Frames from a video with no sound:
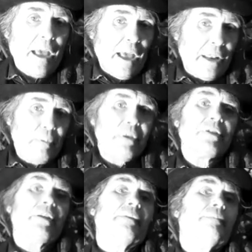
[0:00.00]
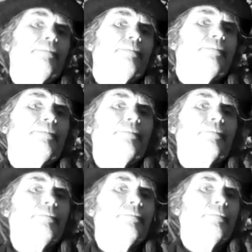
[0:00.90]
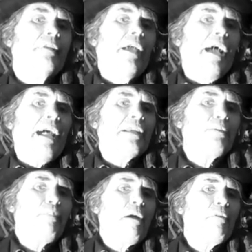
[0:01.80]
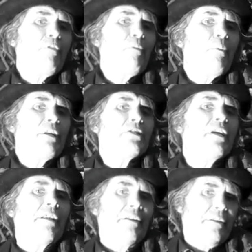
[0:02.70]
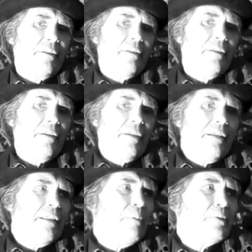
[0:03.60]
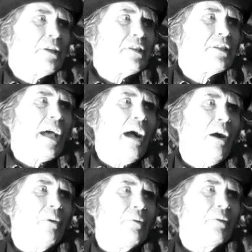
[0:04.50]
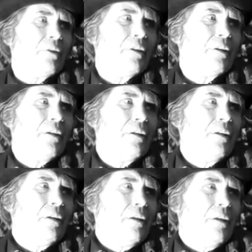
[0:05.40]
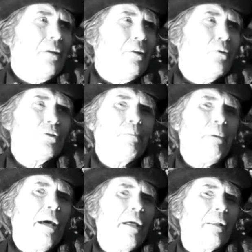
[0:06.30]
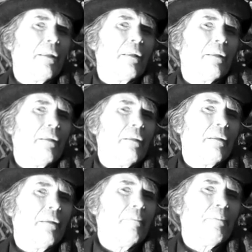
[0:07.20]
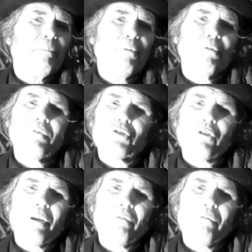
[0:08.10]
And he went in. And as the pair of them went in, there was a sound, not a bell, but more of a dry